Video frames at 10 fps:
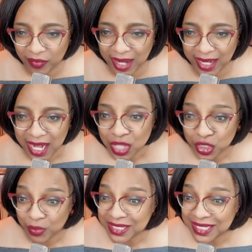right?
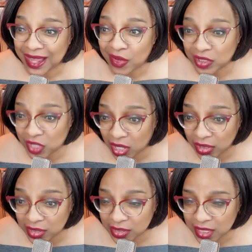So you're missing out on
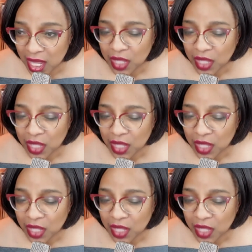dollars.